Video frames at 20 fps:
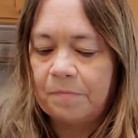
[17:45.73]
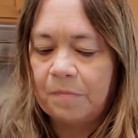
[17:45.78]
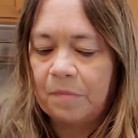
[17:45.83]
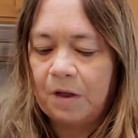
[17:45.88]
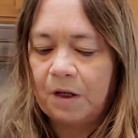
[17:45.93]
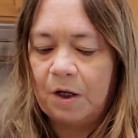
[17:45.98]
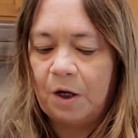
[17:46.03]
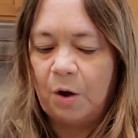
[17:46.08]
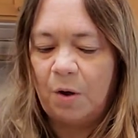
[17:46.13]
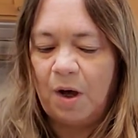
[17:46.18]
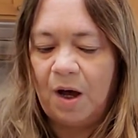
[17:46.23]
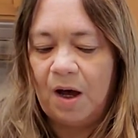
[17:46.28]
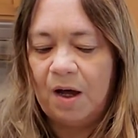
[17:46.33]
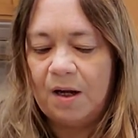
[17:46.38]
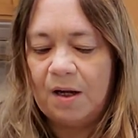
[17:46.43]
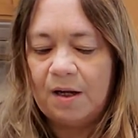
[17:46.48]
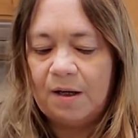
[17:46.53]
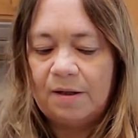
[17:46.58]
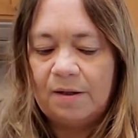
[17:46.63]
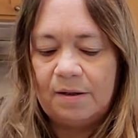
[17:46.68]
you know, kind
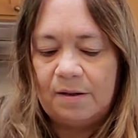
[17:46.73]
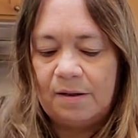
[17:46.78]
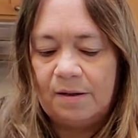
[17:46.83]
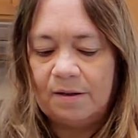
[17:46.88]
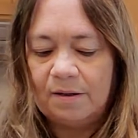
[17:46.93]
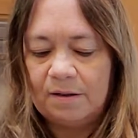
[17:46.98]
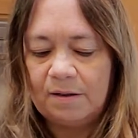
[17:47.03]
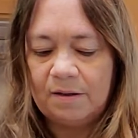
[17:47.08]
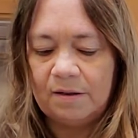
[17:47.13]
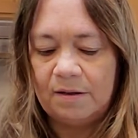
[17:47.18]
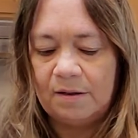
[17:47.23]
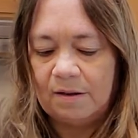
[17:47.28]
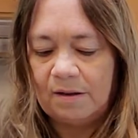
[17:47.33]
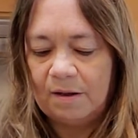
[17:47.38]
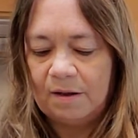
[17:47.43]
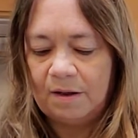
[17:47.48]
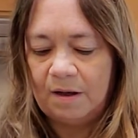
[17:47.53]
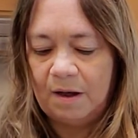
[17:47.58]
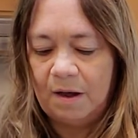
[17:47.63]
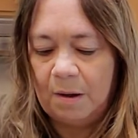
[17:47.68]
of
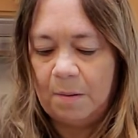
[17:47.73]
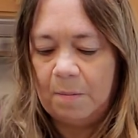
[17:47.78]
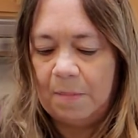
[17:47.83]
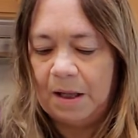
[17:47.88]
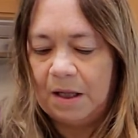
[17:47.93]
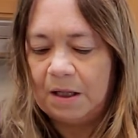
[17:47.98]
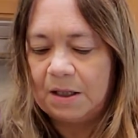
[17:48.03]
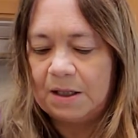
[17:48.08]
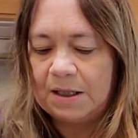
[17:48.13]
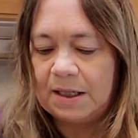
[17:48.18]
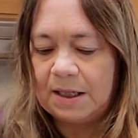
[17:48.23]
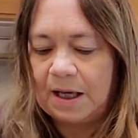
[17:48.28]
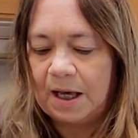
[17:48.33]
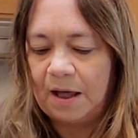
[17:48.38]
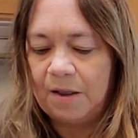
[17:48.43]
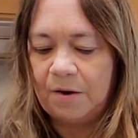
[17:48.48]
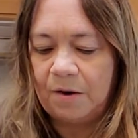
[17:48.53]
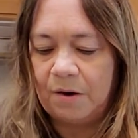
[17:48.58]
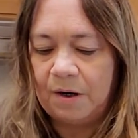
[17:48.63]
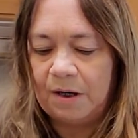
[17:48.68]
meld
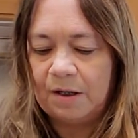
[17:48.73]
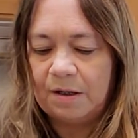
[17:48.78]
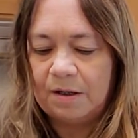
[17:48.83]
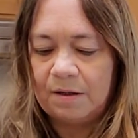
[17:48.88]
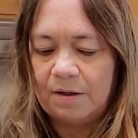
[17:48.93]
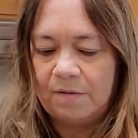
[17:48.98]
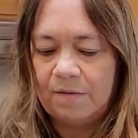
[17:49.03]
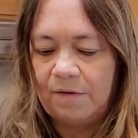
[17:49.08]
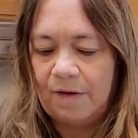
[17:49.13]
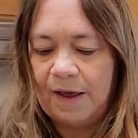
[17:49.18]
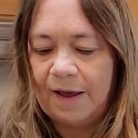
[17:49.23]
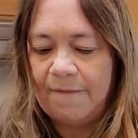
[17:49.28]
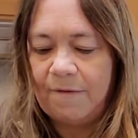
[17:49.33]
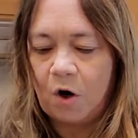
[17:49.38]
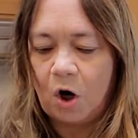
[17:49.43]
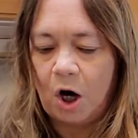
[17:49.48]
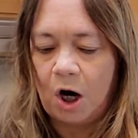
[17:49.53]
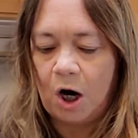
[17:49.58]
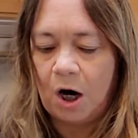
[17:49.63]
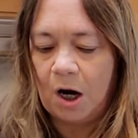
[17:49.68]
together and
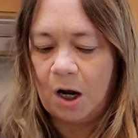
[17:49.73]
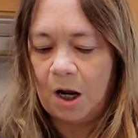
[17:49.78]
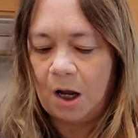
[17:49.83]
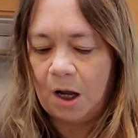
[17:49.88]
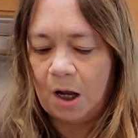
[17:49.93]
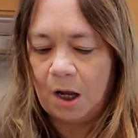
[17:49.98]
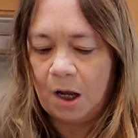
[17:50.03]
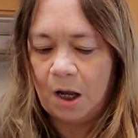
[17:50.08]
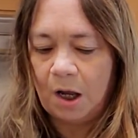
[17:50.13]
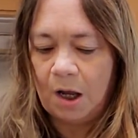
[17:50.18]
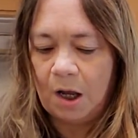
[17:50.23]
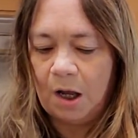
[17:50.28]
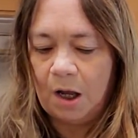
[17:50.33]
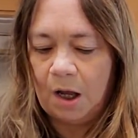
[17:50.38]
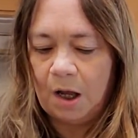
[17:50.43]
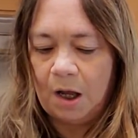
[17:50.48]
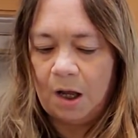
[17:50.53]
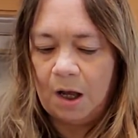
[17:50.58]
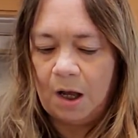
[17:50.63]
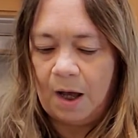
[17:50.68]
flavor.
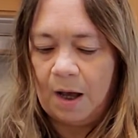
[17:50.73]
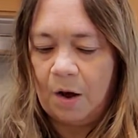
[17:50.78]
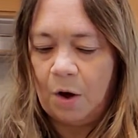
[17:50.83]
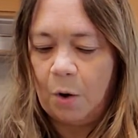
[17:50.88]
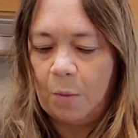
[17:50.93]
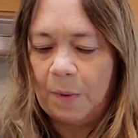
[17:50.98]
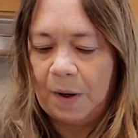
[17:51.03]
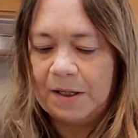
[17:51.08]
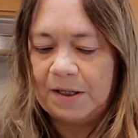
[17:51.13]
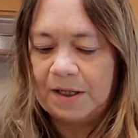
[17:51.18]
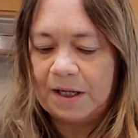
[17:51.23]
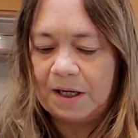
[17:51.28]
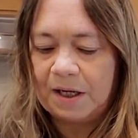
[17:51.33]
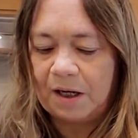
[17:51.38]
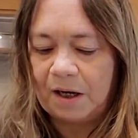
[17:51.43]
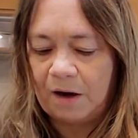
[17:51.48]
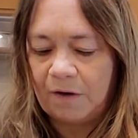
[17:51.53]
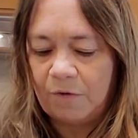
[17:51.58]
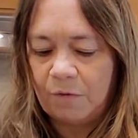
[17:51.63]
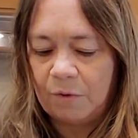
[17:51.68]
I hope I did
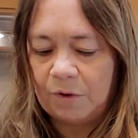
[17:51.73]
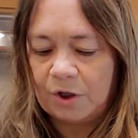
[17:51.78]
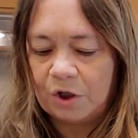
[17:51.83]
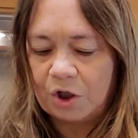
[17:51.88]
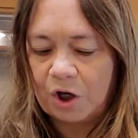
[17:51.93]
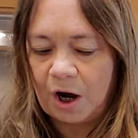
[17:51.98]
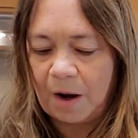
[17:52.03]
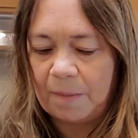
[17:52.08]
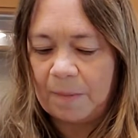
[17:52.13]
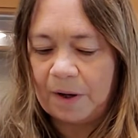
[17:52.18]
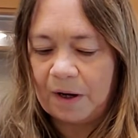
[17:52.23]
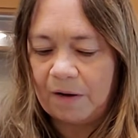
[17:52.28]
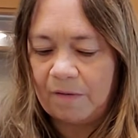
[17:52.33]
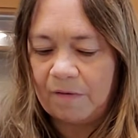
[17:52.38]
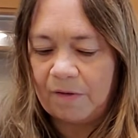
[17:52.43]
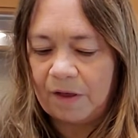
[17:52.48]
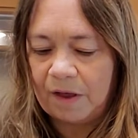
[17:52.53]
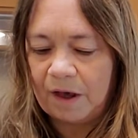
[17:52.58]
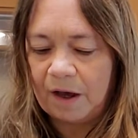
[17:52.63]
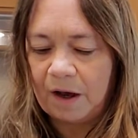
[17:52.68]
enough with chopping of
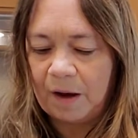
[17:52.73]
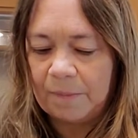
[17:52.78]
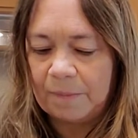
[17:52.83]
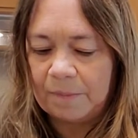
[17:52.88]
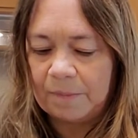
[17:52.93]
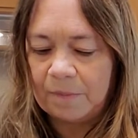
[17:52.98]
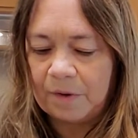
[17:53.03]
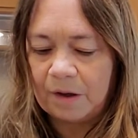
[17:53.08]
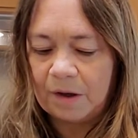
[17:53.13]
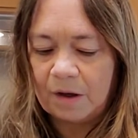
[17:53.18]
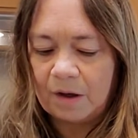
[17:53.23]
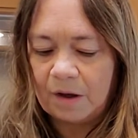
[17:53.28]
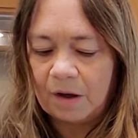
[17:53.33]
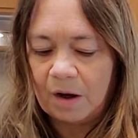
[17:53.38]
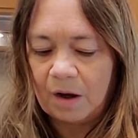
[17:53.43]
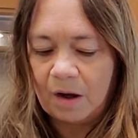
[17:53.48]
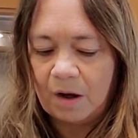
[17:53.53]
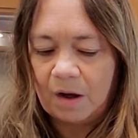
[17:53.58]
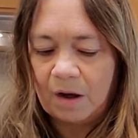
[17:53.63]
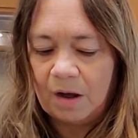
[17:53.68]
the
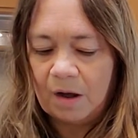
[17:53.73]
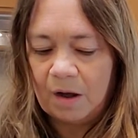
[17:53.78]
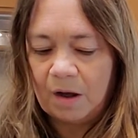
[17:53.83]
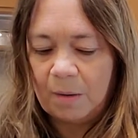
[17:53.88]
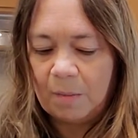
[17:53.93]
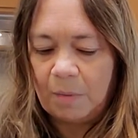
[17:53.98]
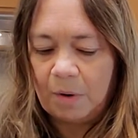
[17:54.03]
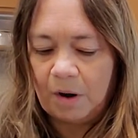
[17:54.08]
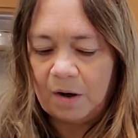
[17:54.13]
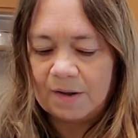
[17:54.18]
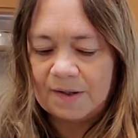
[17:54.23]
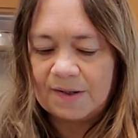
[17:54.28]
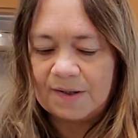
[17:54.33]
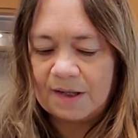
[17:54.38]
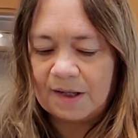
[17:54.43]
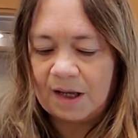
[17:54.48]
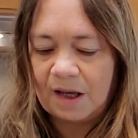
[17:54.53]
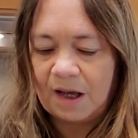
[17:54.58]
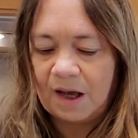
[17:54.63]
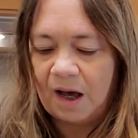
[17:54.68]

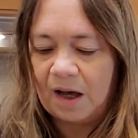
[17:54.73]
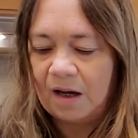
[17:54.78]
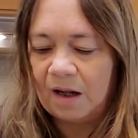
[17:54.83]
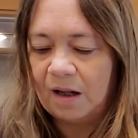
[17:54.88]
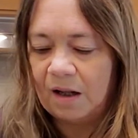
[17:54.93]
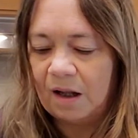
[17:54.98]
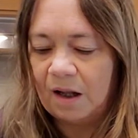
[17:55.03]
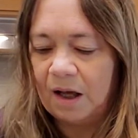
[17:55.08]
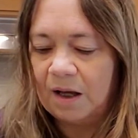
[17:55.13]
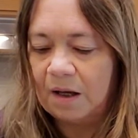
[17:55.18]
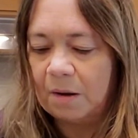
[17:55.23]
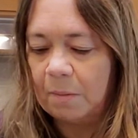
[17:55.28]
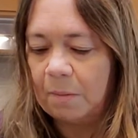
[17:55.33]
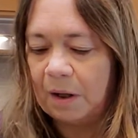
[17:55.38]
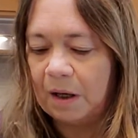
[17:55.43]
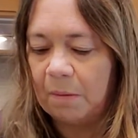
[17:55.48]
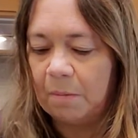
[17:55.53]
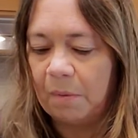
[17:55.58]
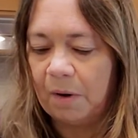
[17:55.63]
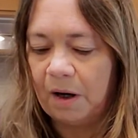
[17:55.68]
parsley. I don't like
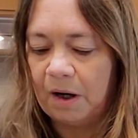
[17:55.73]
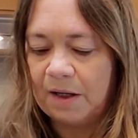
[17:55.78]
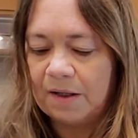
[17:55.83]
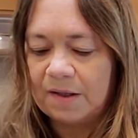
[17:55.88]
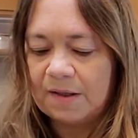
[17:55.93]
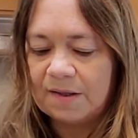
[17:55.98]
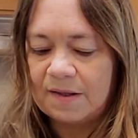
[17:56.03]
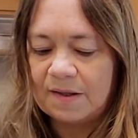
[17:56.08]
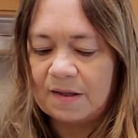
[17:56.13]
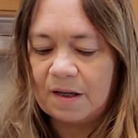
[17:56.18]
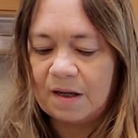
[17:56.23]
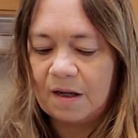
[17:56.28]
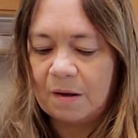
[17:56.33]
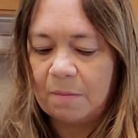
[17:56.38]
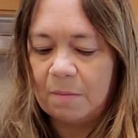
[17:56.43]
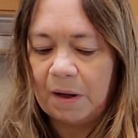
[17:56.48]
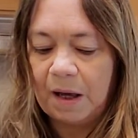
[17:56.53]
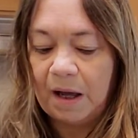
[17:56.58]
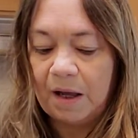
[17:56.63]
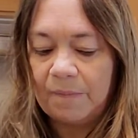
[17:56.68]
big bites,
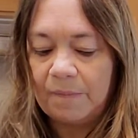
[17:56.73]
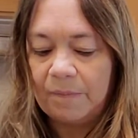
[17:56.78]
but